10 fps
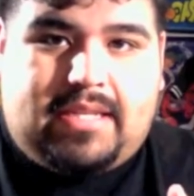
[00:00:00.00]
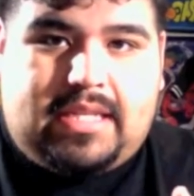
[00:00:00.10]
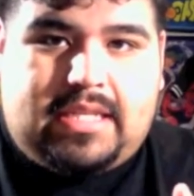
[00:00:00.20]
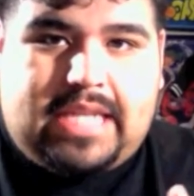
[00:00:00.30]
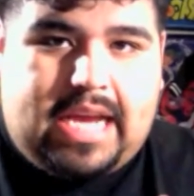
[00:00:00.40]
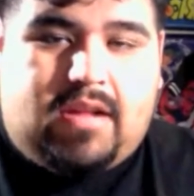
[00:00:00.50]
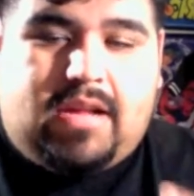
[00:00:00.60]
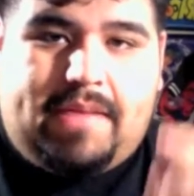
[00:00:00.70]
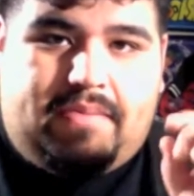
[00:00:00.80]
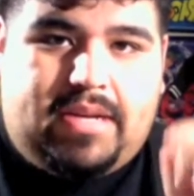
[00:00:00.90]
to the channel
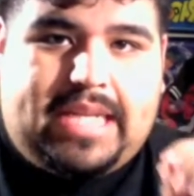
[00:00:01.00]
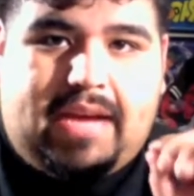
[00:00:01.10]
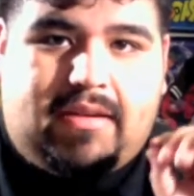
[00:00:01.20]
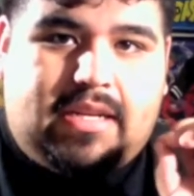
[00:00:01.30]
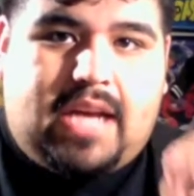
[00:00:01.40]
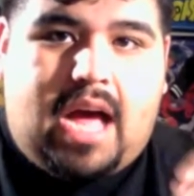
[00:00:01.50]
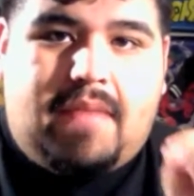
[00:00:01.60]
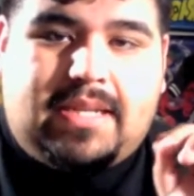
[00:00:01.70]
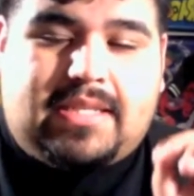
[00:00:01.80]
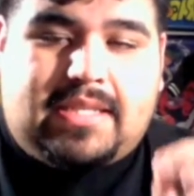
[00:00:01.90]
and put down in the
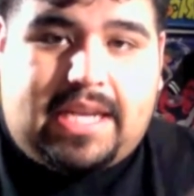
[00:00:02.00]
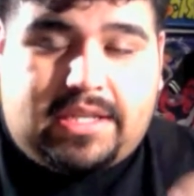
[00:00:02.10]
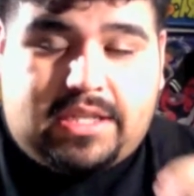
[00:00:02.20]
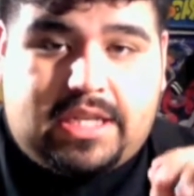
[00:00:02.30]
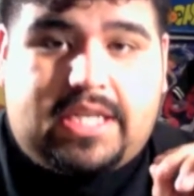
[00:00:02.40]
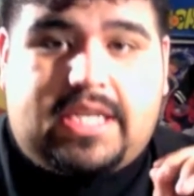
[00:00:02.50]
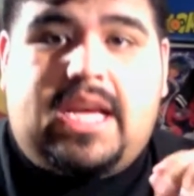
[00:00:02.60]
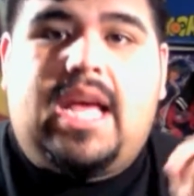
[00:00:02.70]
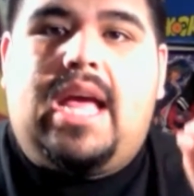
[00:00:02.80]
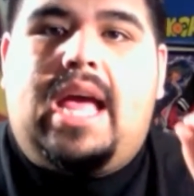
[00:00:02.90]
comment section